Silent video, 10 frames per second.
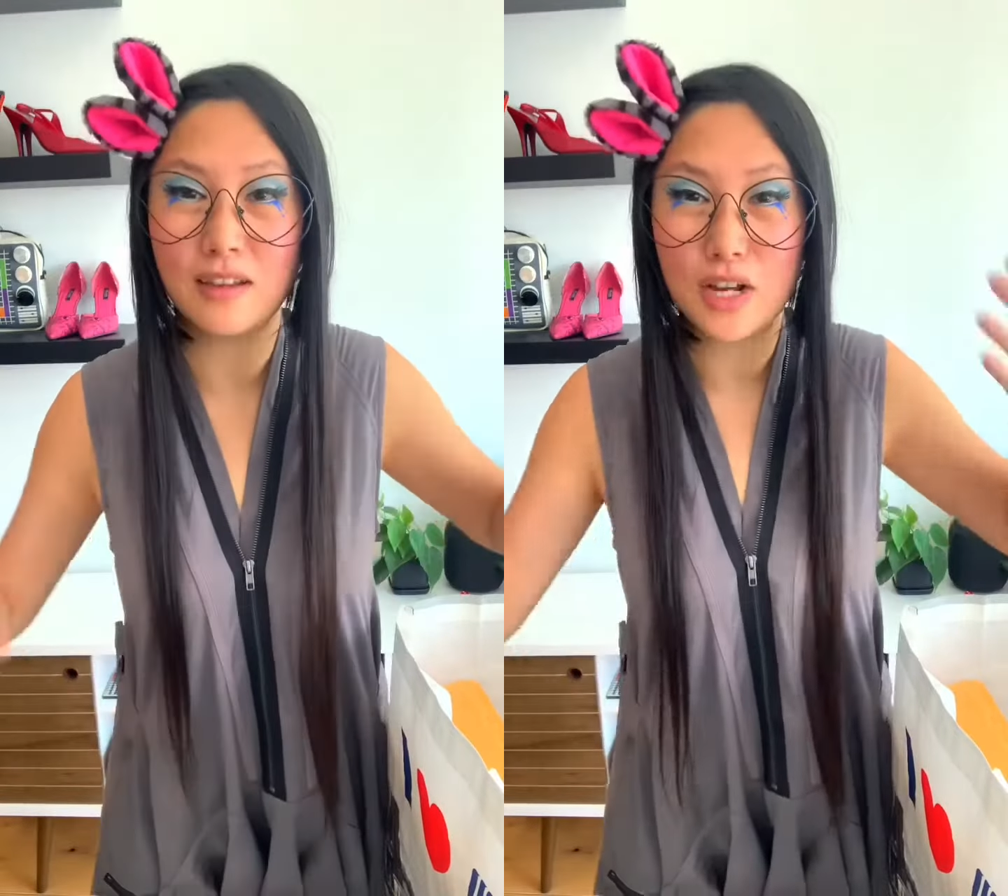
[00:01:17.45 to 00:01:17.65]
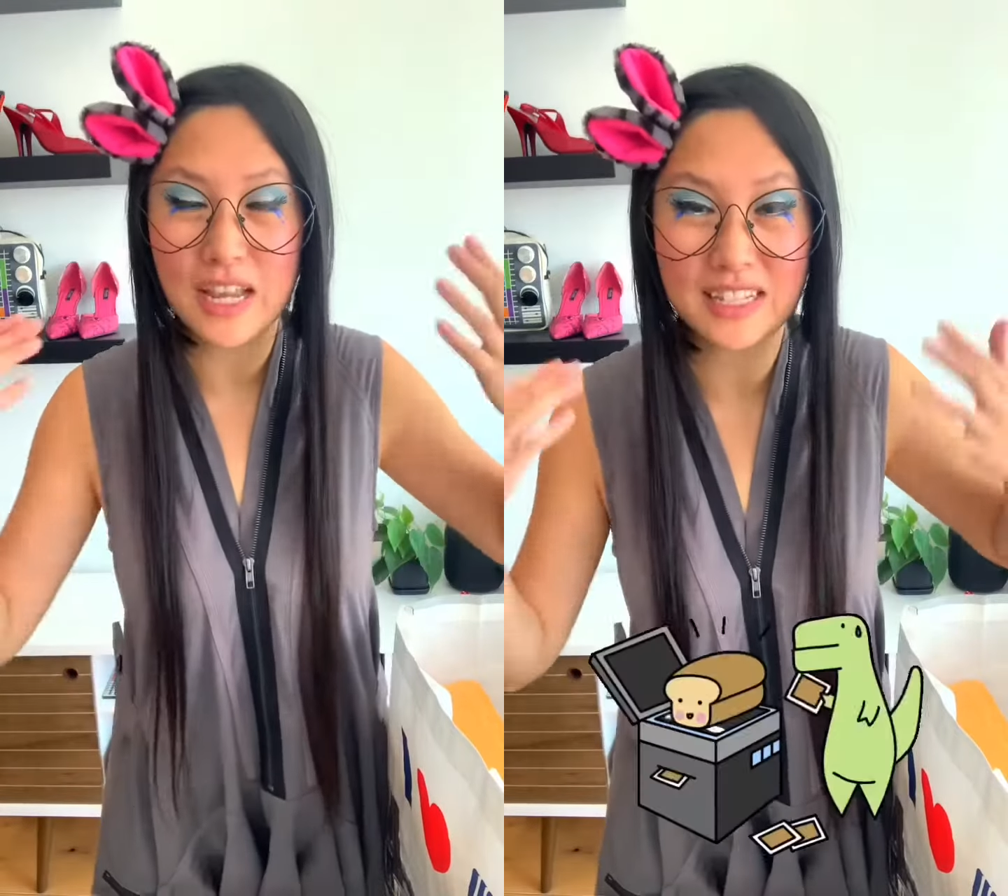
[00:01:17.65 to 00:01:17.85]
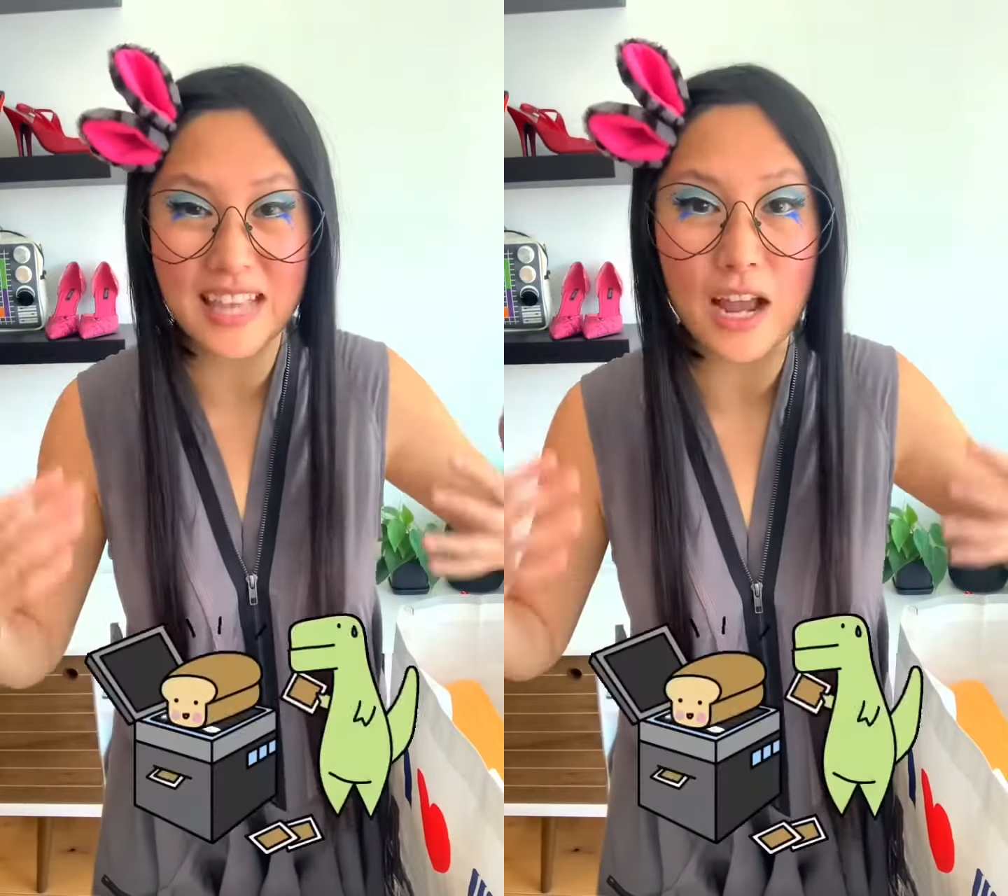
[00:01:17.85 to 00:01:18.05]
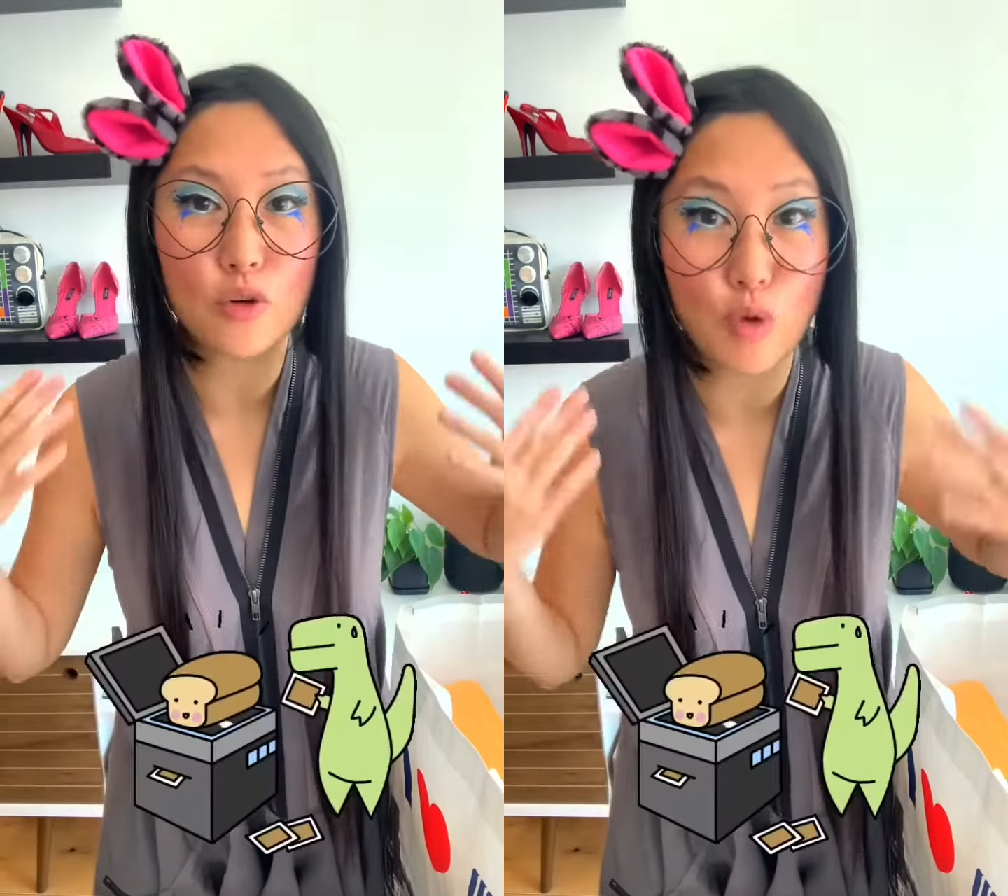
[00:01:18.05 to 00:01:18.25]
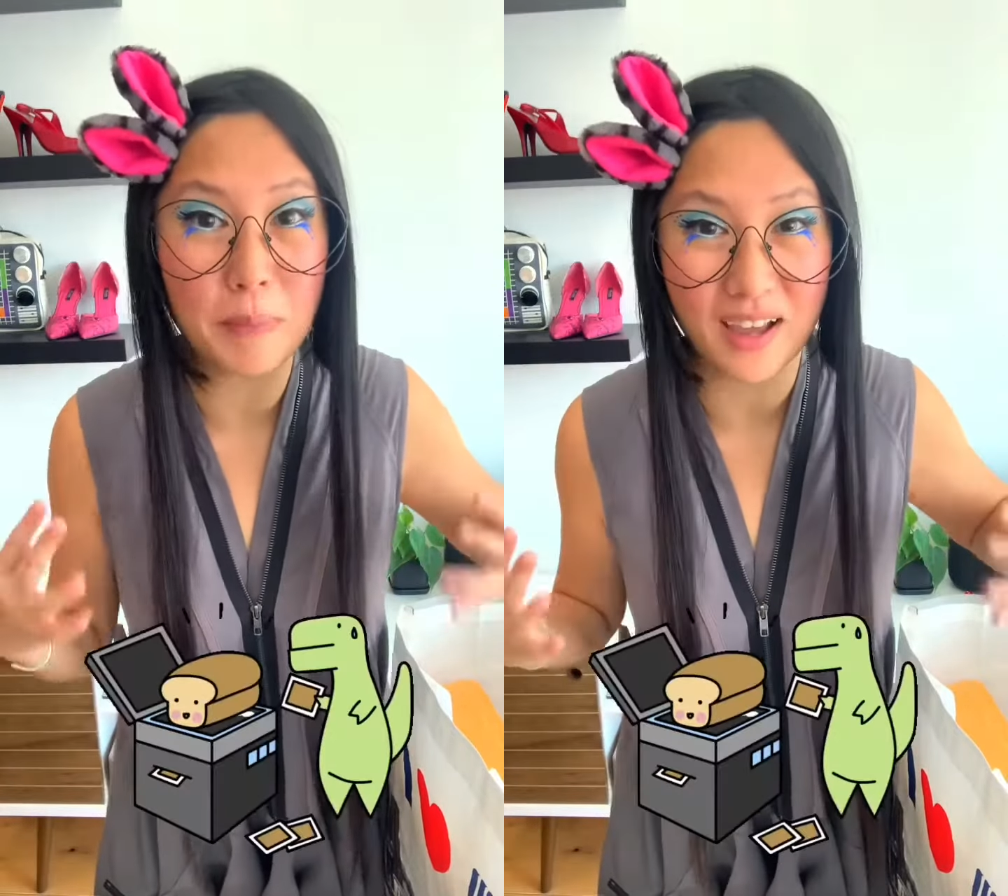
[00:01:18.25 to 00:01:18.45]
exact
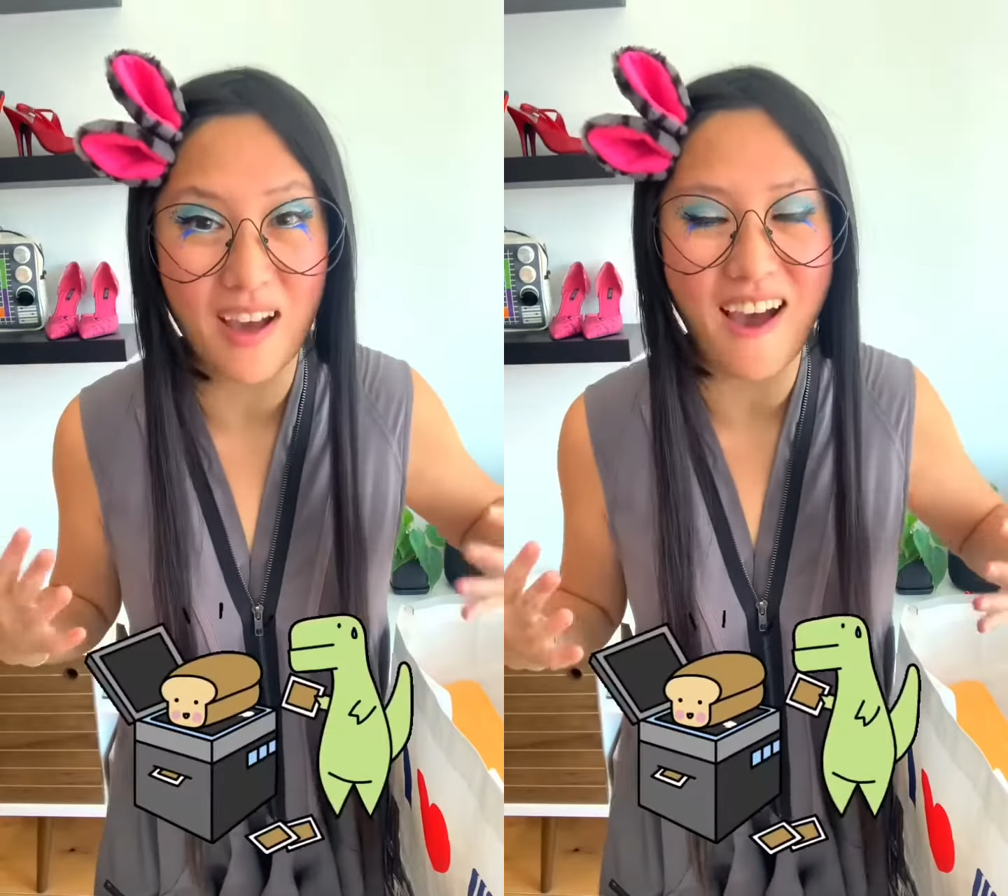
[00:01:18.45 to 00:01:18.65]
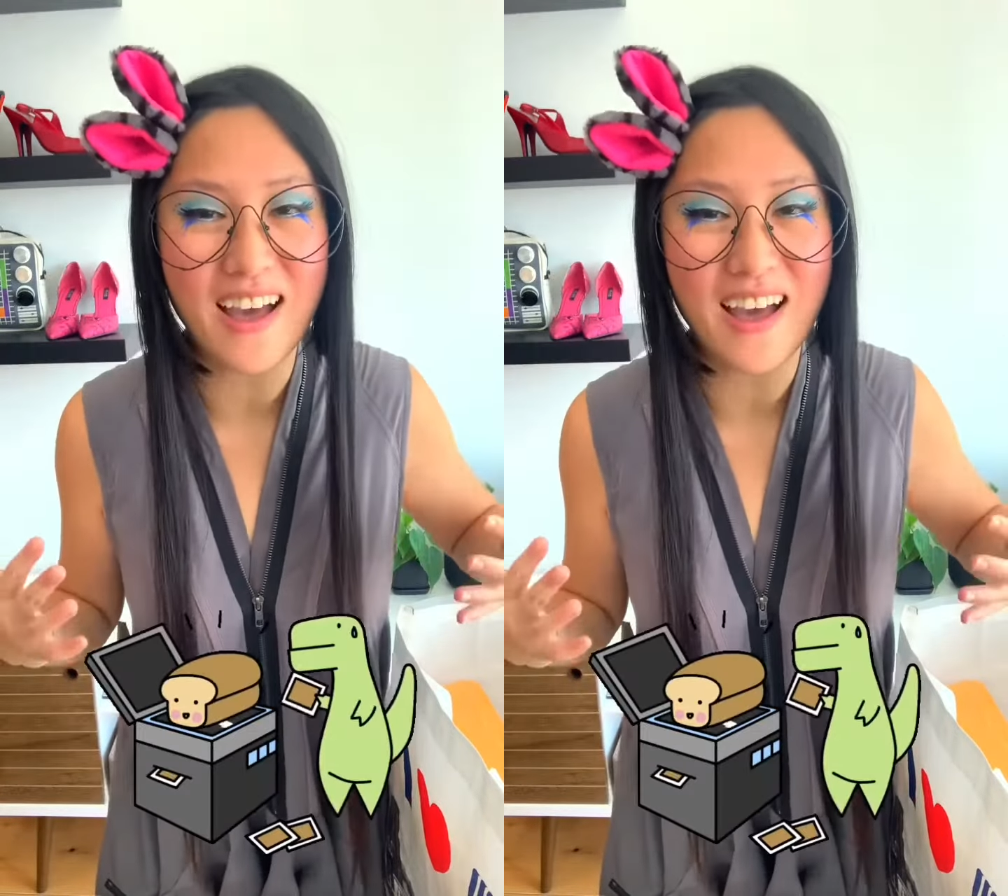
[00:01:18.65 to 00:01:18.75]
replica.